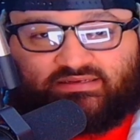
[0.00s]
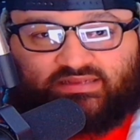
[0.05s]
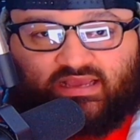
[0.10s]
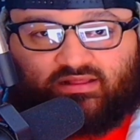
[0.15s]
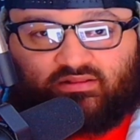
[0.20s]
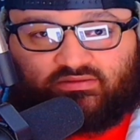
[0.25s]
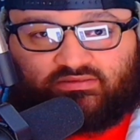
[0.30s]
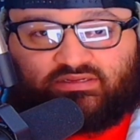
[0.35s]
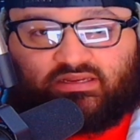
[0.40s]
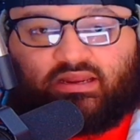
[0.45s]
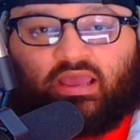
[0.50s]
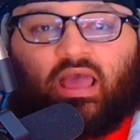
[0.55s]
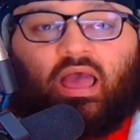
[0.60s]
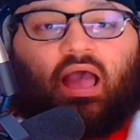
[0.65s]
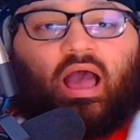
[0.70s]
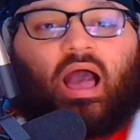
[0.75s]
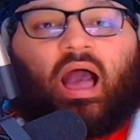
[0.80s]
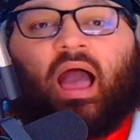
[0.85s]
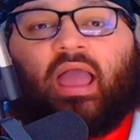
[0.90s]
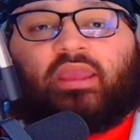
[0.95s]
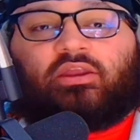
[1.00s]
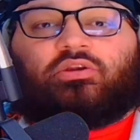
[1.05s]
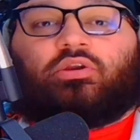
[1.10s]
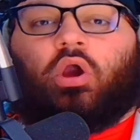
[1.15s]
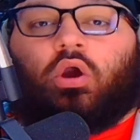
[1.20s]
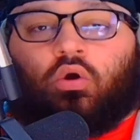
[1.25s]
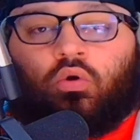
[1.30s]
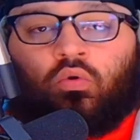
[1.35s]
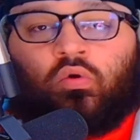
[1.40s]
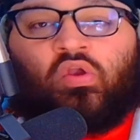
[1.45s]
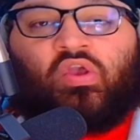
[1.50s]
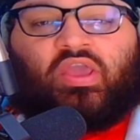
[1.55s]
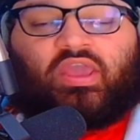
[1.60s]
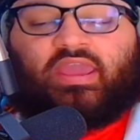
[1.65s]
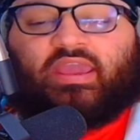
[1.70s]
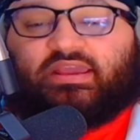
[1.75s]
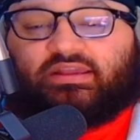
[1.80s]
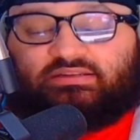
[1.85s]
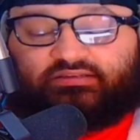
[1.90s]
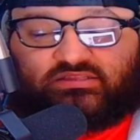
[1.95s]
talented. I know
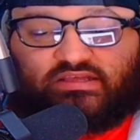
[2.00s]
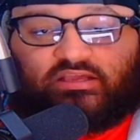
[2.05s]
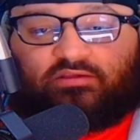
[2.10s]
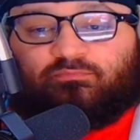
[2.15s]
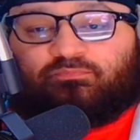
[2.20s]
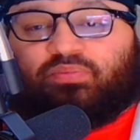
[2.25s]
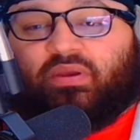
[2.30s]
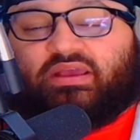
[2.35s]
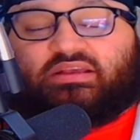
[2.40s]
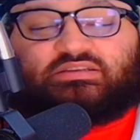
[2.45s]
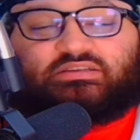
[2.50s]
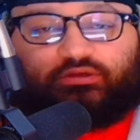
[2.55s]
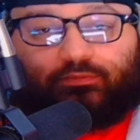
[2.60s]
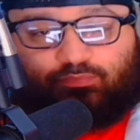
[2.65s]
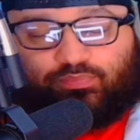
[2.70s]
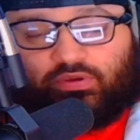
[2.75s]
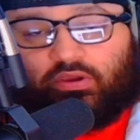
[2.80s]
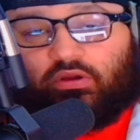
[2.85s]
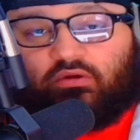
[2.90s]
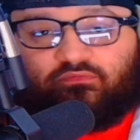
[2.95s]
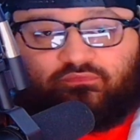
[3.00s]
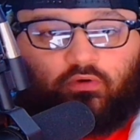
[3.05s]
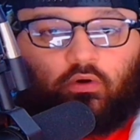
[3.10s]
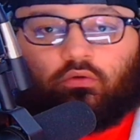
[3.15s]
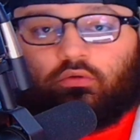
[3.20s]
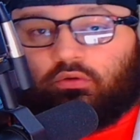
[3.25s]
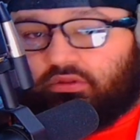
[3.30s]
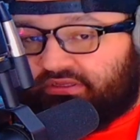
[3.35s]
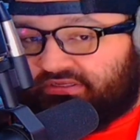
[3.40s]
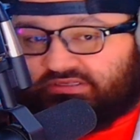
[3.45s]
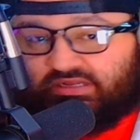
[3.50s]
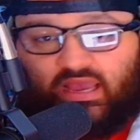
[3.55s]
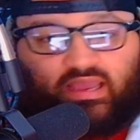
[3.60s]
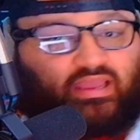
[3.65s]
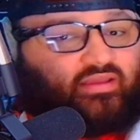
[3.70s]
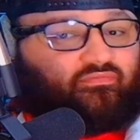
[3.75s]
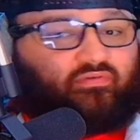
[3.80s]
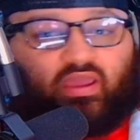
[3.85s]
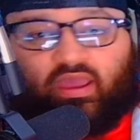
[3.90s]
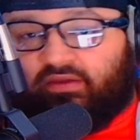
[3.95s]
he is the best pure vocalist I
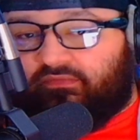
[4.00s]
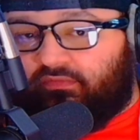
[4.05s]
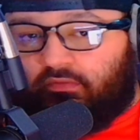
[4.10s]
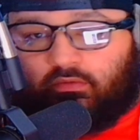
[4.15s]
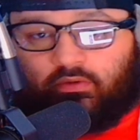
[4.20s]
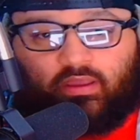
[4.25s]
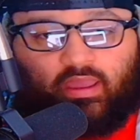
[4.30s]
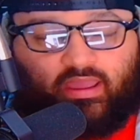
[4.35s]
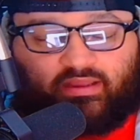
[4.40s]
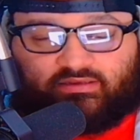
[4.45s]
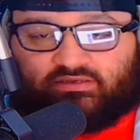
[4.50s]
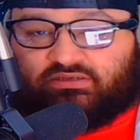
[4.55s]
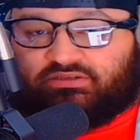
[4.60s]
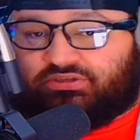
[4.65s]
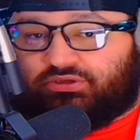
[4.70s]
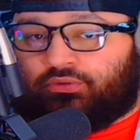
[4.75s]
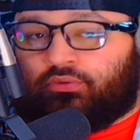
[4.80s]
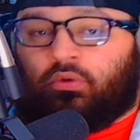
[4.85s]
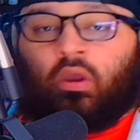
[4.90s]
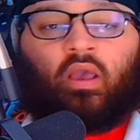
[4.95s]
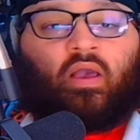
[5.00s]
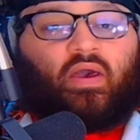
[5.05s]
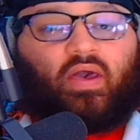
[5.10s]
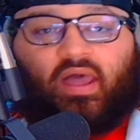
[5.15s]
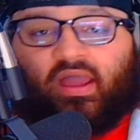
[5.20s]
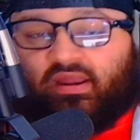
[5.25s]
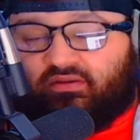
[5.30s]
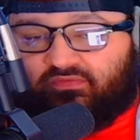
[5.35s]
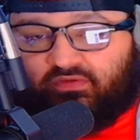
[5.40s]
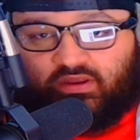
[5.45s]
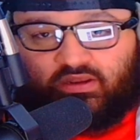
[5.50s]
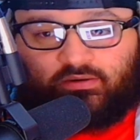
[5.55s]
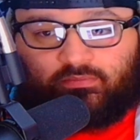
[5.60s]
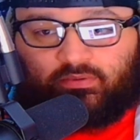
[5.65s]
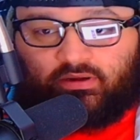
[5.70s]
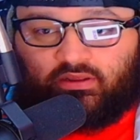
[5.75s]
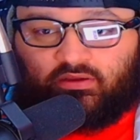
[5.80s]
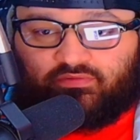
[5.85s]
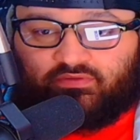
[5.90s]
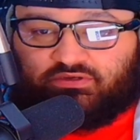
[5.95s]
have ever reacted to out of
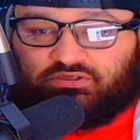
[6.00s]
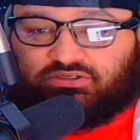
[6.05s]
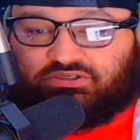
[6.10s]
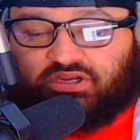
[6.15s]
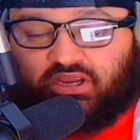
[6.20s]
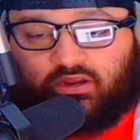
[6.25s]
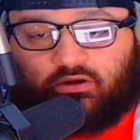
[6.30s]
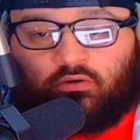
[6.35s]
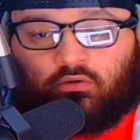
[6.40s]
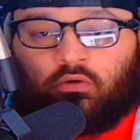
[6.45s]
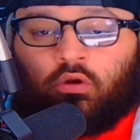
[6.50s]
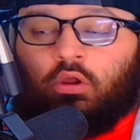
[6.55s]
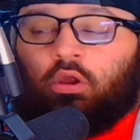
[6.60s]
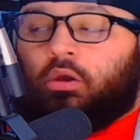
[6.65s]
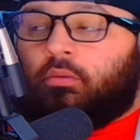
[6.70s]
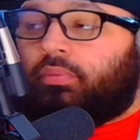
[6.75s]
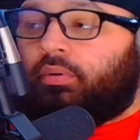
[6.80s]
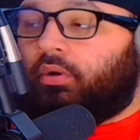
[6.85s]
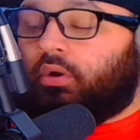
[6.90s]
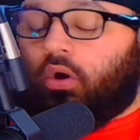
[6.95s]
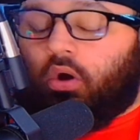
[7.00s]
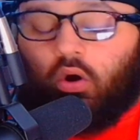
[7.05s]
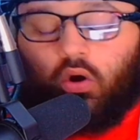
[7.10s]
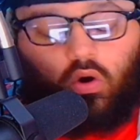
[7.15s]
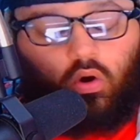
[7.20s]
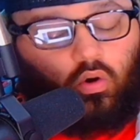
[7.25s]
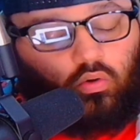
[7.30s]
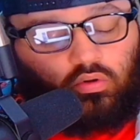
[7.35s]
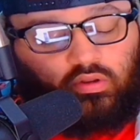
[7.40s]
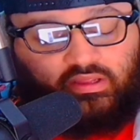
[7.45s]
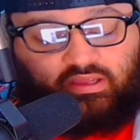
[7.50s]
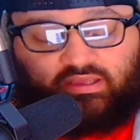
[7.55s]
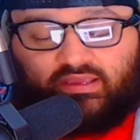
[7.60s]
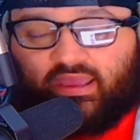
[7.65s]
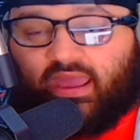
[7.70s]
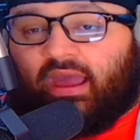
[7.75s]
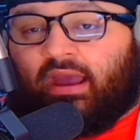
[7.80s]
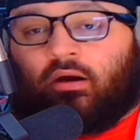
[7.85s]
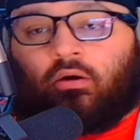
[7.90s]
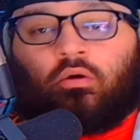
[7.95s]
anybody on this channel. But holy
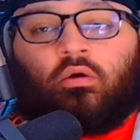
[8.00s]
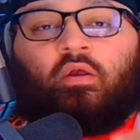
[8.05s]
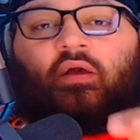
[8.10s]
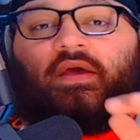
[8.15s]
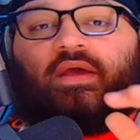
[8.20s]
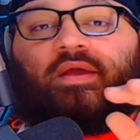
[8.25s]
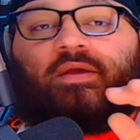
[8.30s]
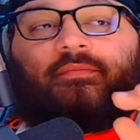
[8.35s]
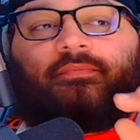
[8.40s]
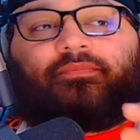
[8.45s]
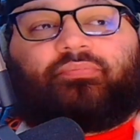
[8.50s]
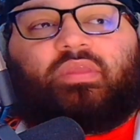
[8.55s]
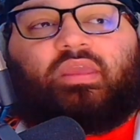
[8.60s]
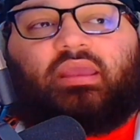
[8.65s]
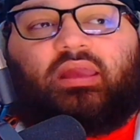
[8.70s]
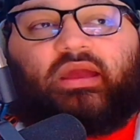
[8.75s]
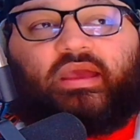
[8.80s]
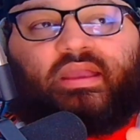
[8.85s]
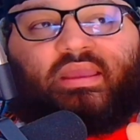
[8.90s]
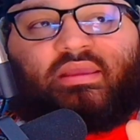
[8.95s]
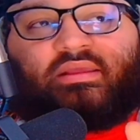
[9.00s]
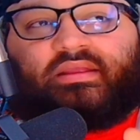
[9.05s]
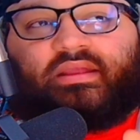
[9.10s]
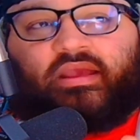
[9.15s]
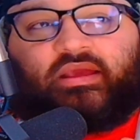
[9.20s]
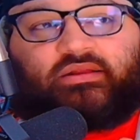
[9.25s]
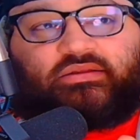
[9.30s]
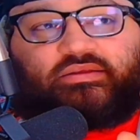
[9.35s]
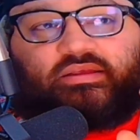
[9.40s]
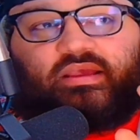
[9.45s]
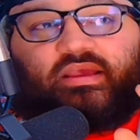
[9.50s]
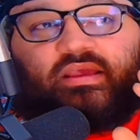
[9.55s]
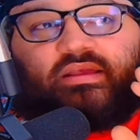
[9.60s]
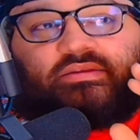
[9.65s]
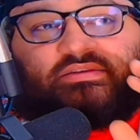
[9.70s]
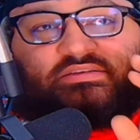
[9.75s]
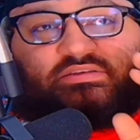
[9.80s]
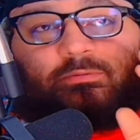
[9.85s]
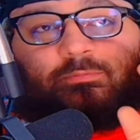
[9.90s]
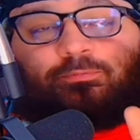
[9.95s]
cow, it
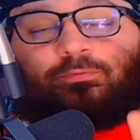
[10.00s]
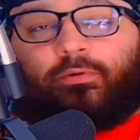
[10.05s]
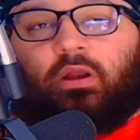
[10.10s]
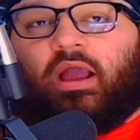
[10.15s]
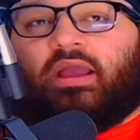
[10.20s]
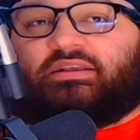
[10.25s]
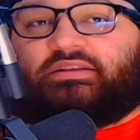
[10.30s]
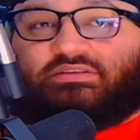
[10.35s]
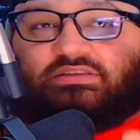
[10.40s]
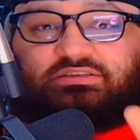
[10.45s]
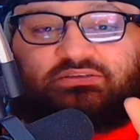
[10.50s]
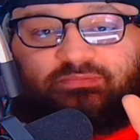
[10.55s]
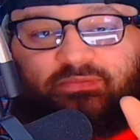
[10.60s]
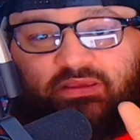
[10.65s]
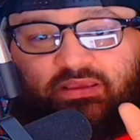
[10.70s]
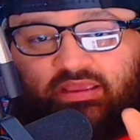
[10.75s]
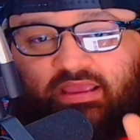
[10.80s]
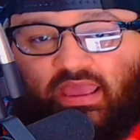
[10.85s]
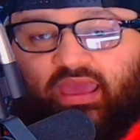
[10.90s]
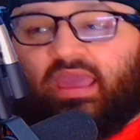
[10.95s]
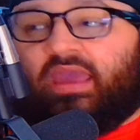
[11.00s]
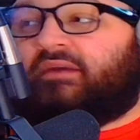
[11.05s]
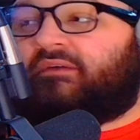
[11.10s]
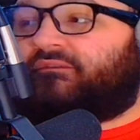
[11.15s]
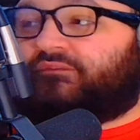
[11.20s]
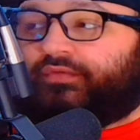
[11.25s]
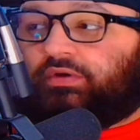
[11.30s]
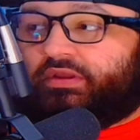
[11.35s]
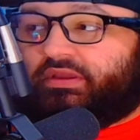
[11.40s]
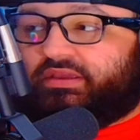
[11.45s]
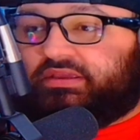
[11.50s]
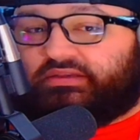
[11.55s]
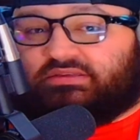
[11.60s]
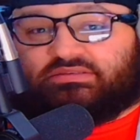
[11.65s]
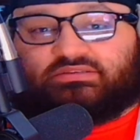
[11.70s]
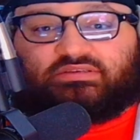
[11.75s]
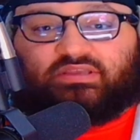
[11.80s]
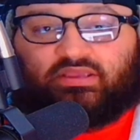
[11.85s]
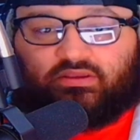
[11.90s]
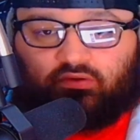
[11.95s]
surprises me every
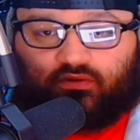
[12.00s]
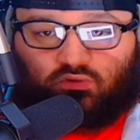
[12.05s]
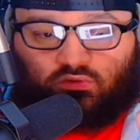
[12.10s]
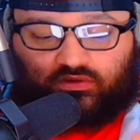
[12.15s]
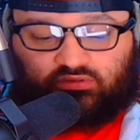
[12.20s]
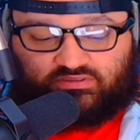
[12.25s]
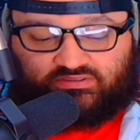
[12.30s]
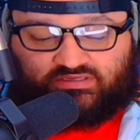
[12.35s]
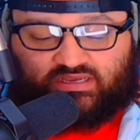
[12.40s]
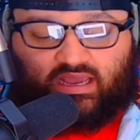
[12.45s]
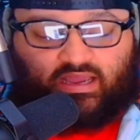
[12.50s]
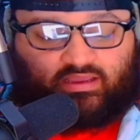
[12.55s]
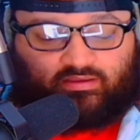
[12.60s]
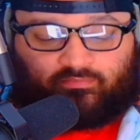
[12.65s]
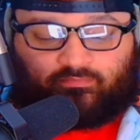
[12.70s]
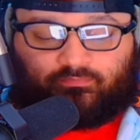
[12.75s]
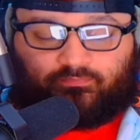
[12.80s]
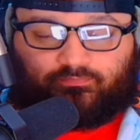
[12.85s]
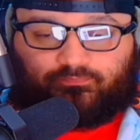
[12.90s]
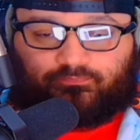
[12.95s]
single time.